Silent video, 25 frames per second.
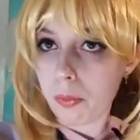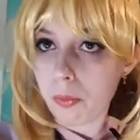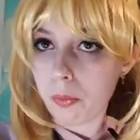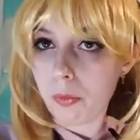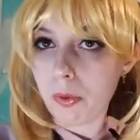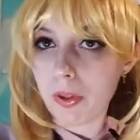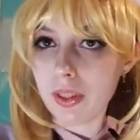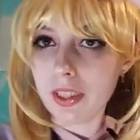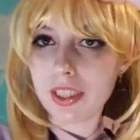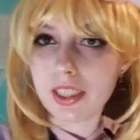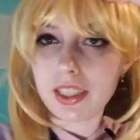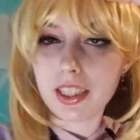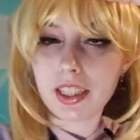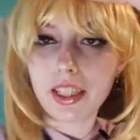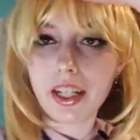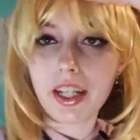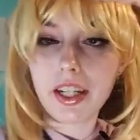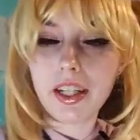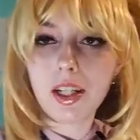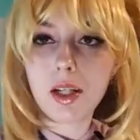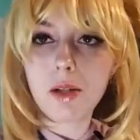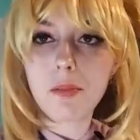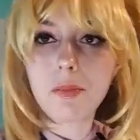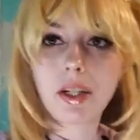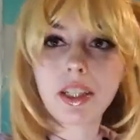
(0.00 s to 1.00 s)
Once
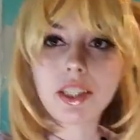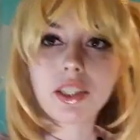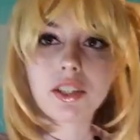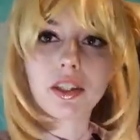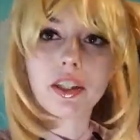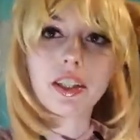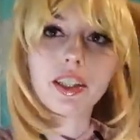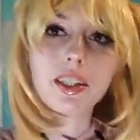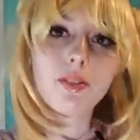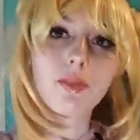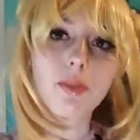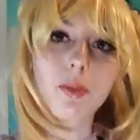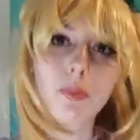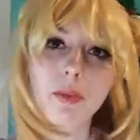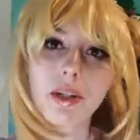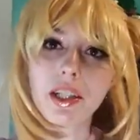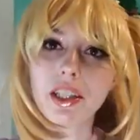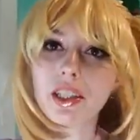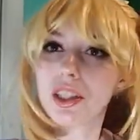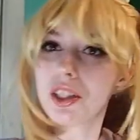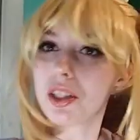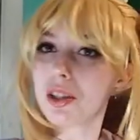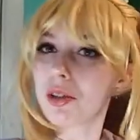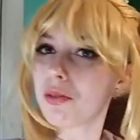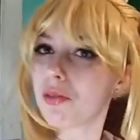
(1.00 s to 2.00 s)
again in my
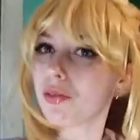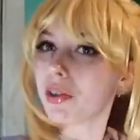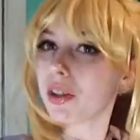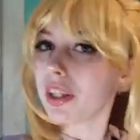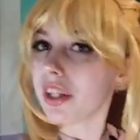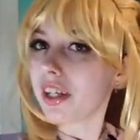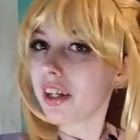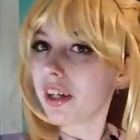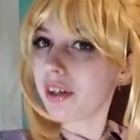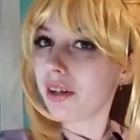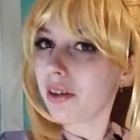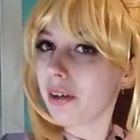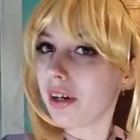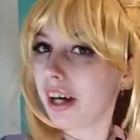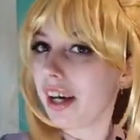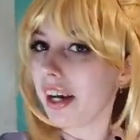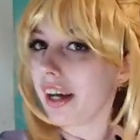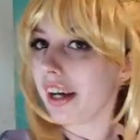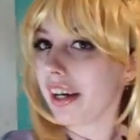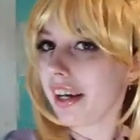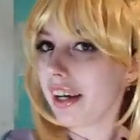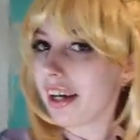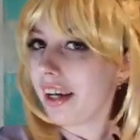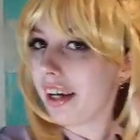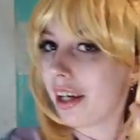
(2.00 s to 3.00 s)
transformation video, I
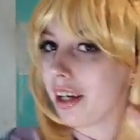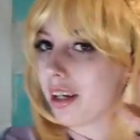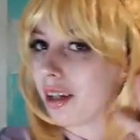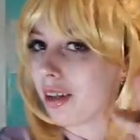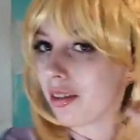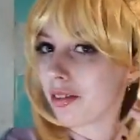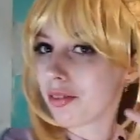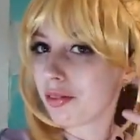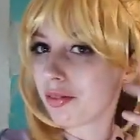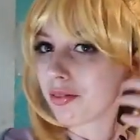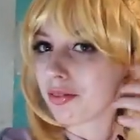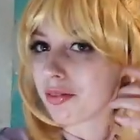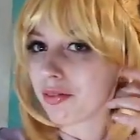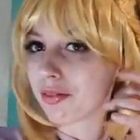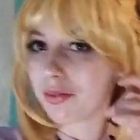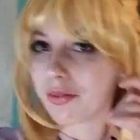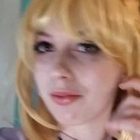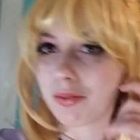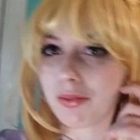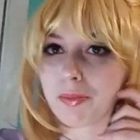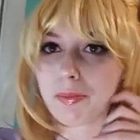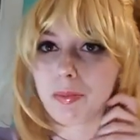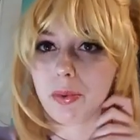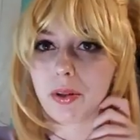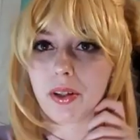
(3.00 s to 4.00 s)
have
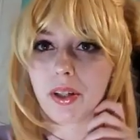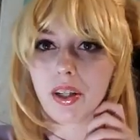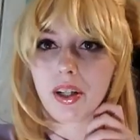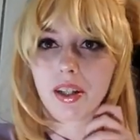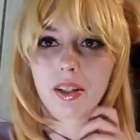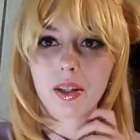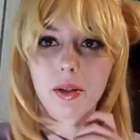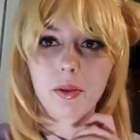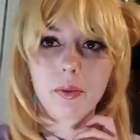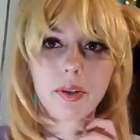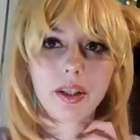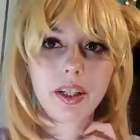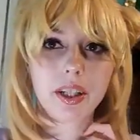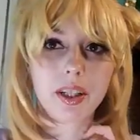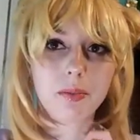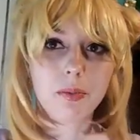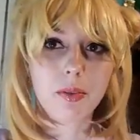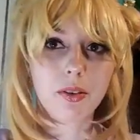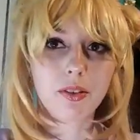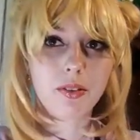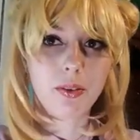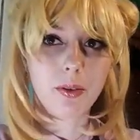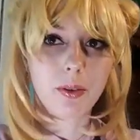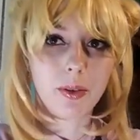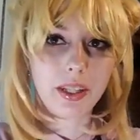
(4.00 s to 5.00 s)
put on the wig
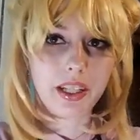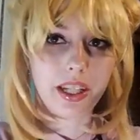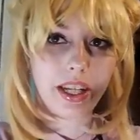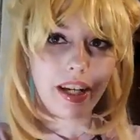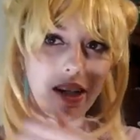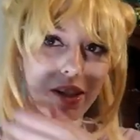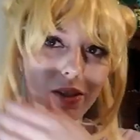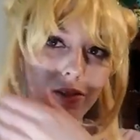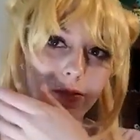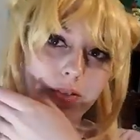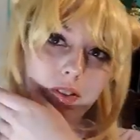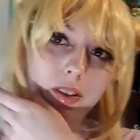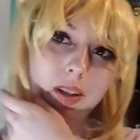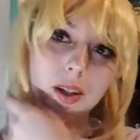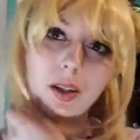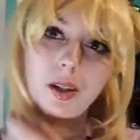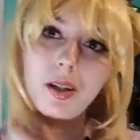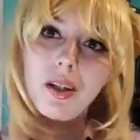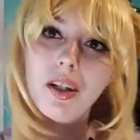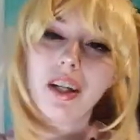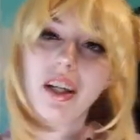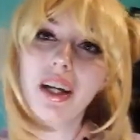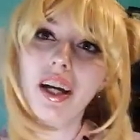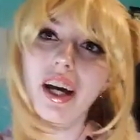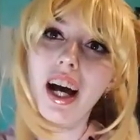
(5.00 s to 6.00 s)
before the outfit.
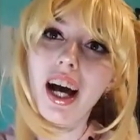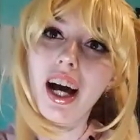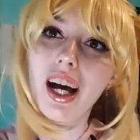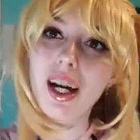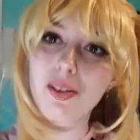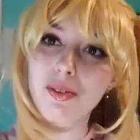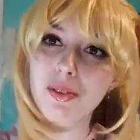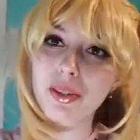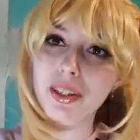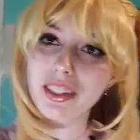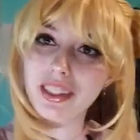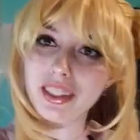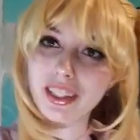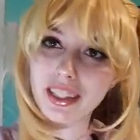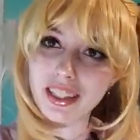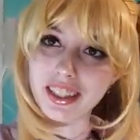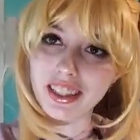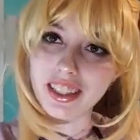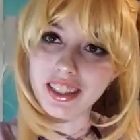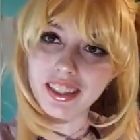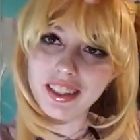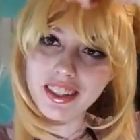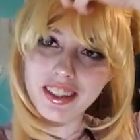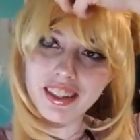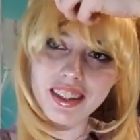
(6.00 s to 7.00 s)

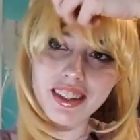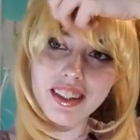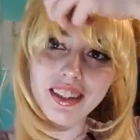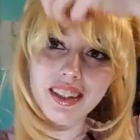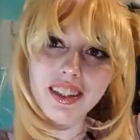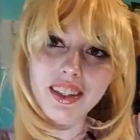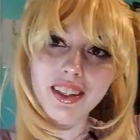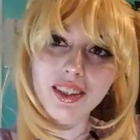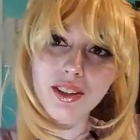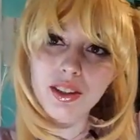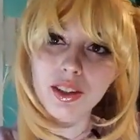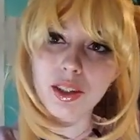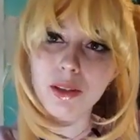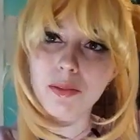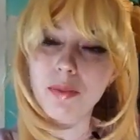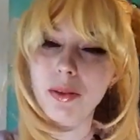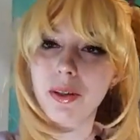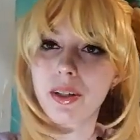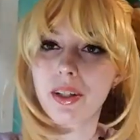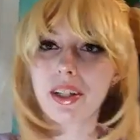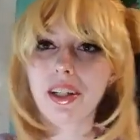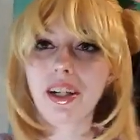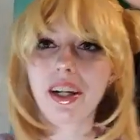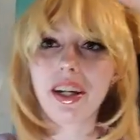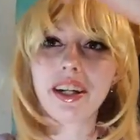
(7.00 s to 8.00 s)
Obviously, you should
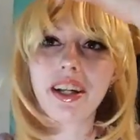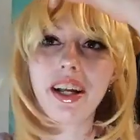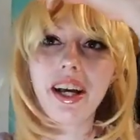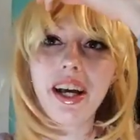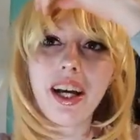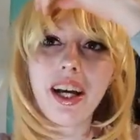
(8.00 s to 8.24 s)
put it on